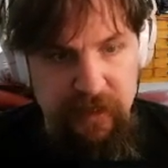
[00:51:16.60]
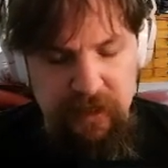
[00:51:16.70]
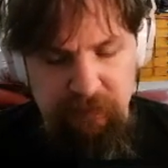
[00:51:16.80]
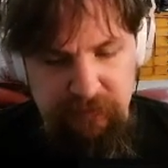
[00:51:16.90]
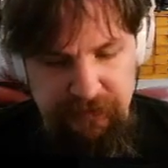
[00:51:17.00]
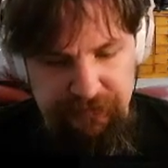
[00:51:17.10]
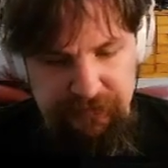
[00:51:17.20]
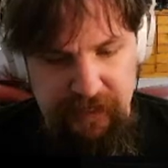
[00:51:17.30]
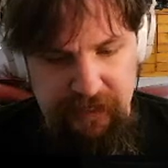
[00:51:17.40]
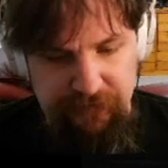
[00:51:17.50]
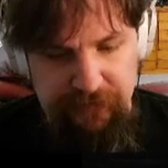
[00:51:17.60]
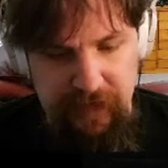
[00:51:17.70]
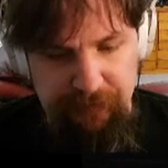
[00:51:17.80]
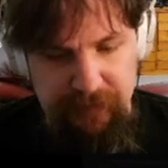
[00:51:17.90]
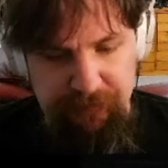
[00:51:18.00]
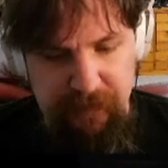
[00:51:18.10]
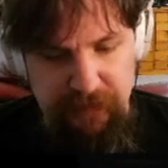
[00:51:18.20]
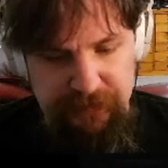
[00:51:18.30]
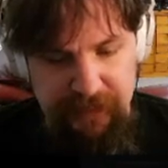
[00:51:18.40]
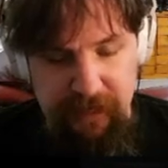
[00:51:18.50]
please take a zombie
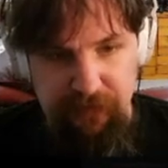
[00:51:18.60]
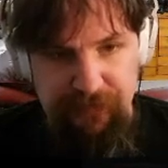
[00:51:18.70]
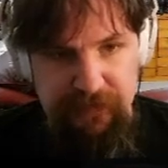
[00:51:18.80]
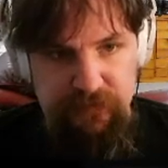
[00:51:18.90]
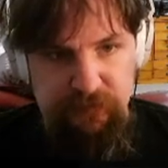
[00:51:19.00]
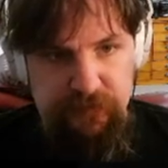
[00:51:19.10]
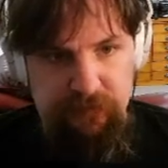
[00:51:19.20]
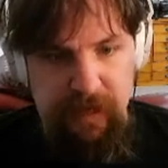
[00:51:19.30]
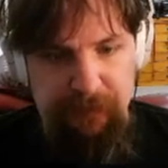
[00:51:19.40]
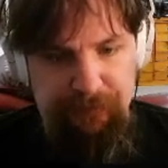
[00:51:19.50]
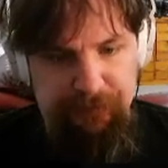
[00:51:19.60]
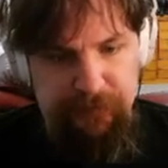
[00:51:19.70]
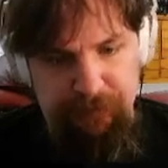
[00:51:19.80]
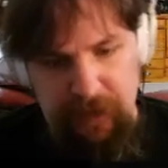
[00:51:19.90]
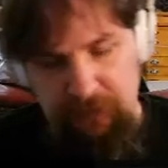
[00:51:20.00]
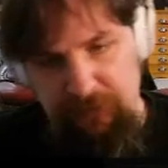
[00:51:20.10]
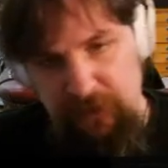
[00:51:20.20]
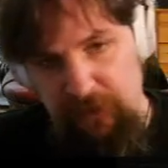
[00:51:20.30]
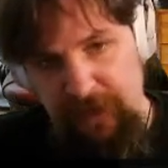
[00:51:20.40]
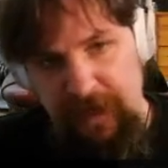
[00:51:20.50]
munch out of that subscribe button
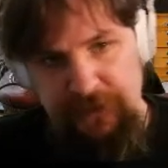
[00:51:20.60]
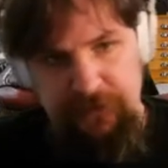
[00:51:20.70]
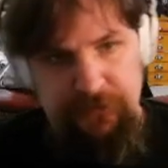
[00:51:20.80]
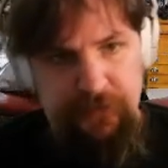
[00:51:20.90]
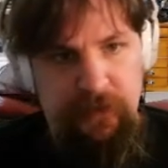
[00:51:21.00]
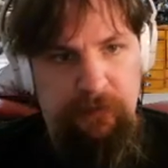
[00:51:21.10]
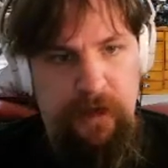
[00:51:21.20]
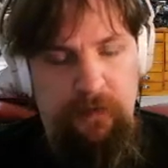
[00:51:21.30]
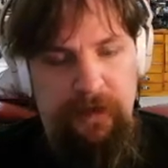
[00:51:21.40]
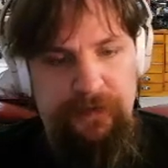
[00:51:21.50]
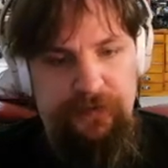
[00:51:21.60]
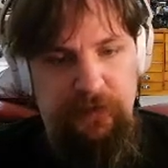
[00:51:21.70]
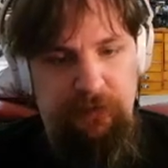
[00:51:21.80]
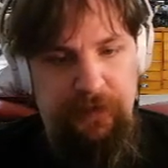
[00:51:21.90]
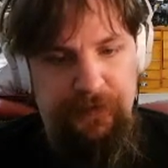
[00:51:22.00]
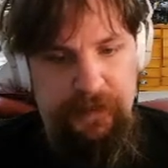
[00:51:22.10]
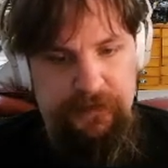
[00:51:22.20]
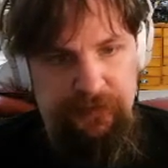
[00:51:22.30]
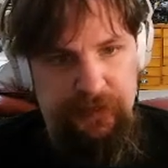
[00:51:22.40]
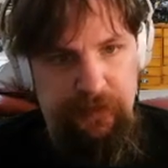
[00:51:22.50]
below, and I shall see you all when I see you all in the
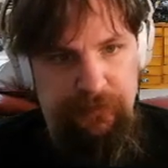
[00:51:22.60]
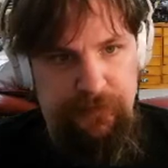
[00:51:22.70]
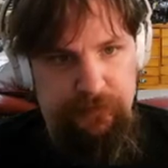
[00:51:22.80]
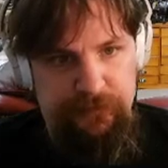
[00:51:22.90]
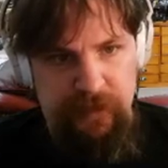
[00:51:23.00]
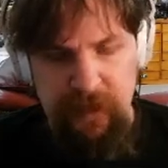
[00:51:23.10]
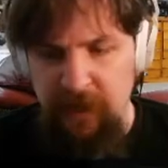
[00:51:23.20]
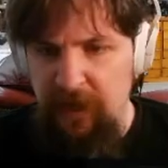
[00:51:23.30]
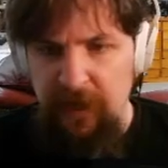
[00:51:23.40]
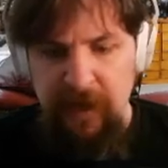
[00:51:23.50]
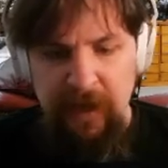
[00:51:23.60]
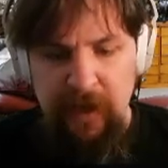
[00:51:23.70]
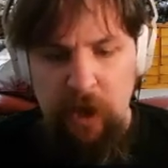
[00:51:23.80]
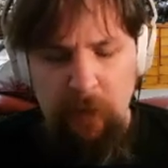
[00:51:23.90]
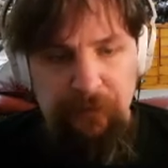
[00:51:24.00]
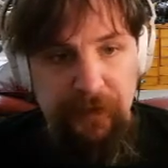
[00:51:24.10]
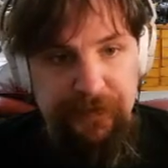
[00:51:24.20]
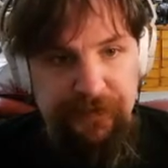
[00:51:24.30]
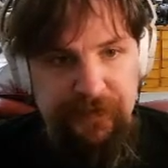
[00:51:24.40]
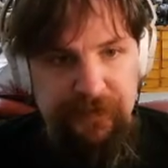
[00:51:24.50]
next video, folks. Hopefully
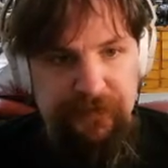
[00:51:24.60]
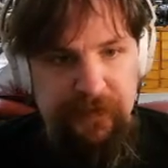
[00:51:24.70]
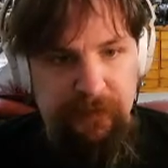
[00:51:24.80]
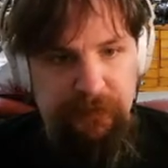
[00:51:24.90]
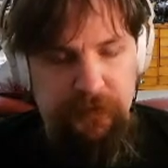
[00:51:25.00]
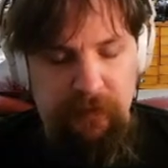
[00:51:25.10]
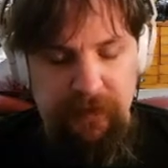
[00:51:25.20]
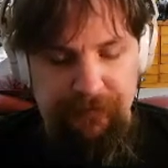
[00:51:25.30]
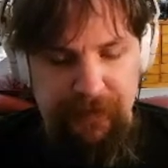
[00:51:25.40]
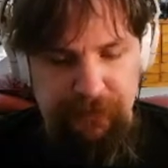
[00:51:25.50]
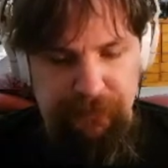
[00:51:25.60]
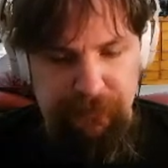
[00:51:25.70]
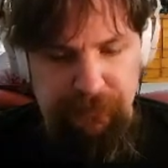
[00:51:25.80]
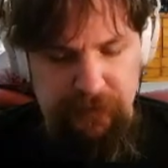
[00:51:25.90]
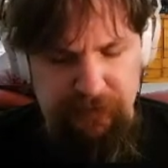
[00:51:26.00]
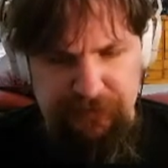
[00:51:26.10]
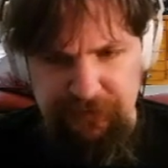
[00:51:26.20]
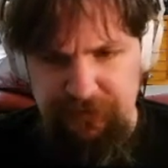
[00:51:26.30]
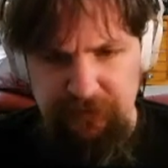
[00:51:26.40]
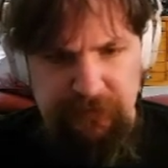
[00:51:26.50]
this didn't seem too uneventful for you, as
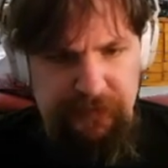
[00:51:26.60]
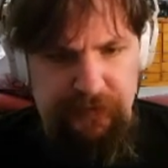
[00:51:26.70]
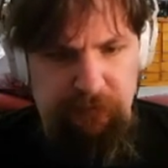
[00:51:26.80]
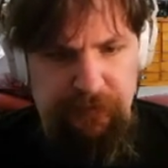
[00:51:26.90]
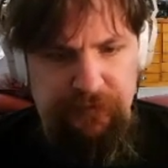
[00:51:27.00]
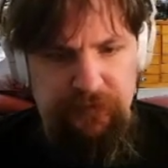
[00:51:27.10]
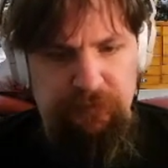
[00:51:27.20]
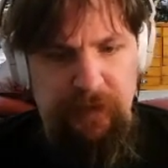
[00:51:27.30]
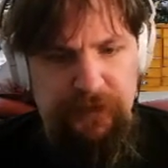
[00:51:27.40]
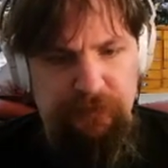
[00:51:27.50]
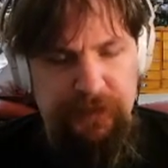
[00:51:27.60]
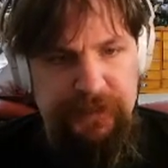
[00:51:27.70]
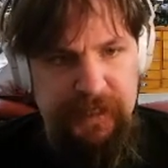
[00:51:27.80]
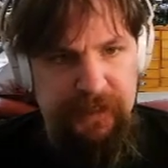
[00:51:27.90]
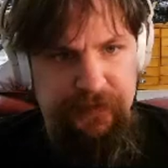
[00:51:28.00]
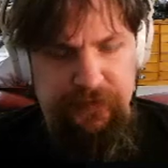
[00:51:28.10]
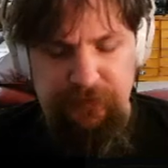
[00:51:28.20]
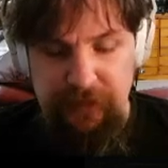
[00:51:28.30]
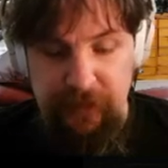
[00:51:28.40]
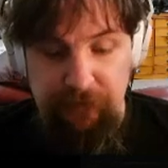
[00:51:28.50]
it seems like there wasn't as much we did in
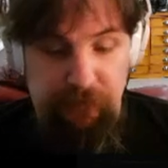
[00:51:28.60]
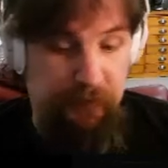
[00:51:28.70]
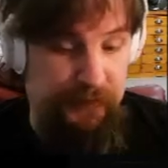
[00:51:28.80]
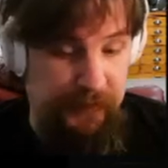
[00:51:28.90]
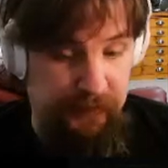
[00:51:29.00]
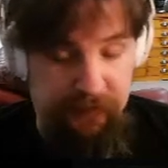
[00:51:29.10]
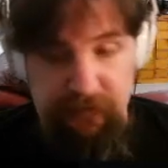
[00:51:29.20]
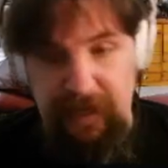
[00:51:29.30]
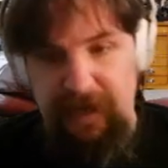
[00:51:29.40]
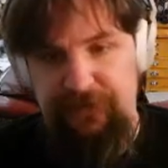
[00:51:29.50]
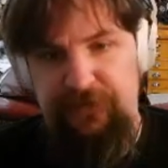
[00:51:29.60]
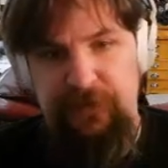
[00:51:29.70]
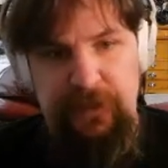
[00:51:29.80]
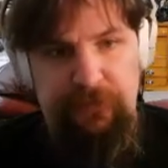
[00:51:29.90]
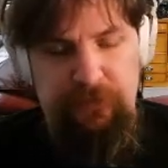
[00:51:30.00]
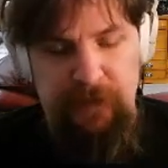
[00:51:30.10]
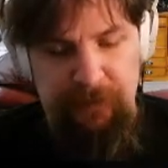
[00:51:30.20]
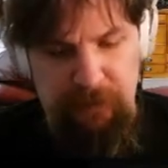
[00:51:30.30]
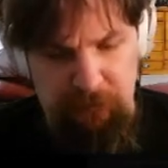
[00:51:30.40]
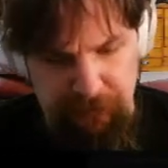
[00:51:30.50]
this video as we did in the last video, so
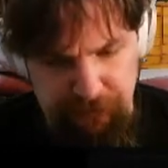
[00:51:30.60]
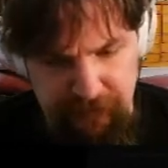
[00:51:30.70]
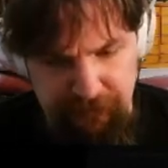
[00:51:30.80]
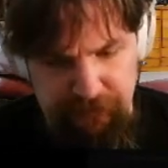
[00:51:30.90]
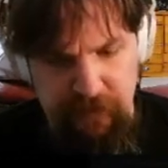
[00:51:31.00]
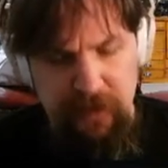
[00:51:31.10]
maybe it wasn't as